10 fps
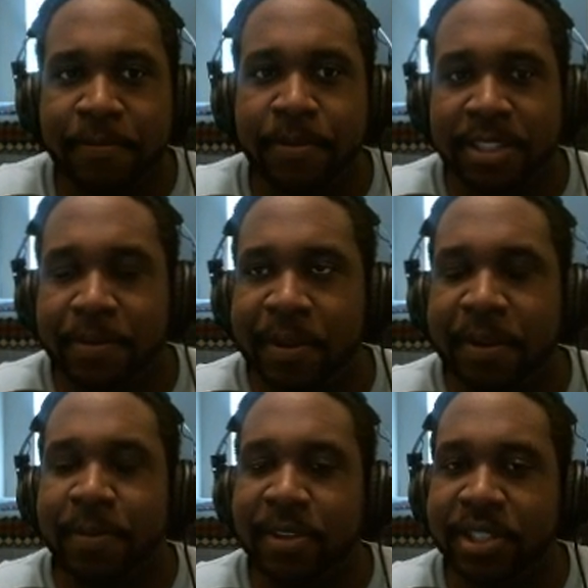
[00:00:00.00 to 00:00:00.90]
Plus, I'm going to
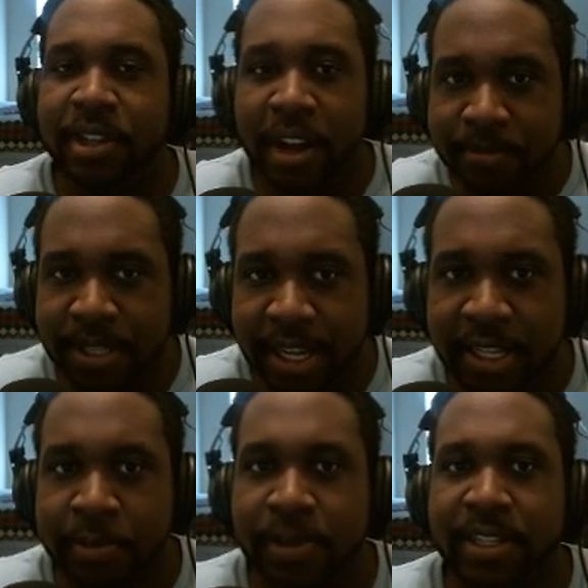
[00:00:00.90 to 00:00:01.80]
be posting
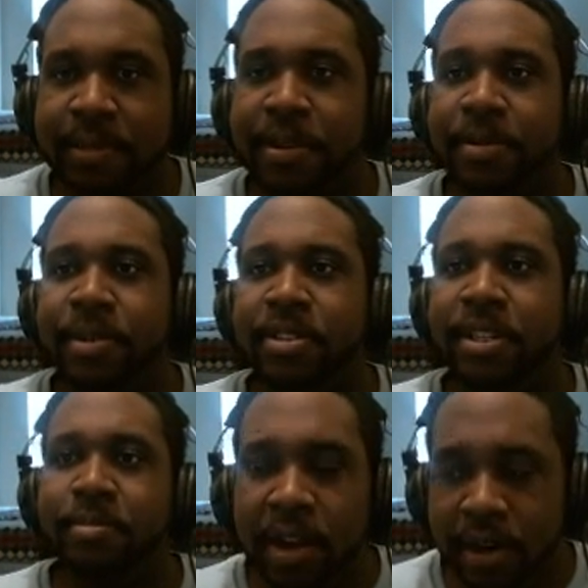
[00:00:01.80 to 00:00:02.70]
updates. Plus, I'm going to be
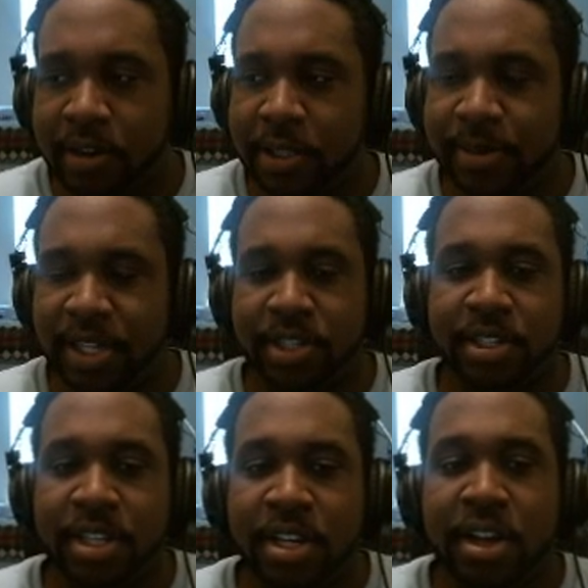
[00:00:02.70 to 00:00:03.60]
posting progress pictures.